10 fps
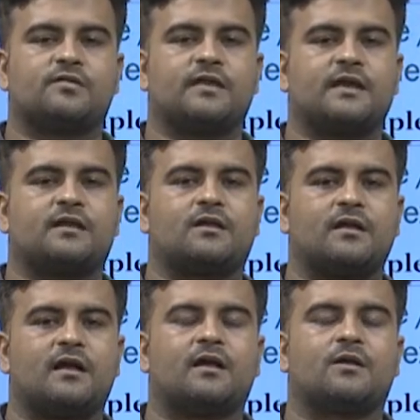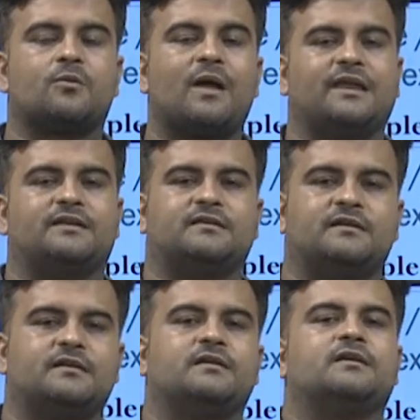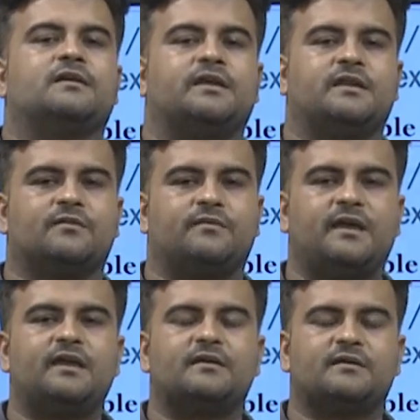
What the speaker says: they are quite, in a way,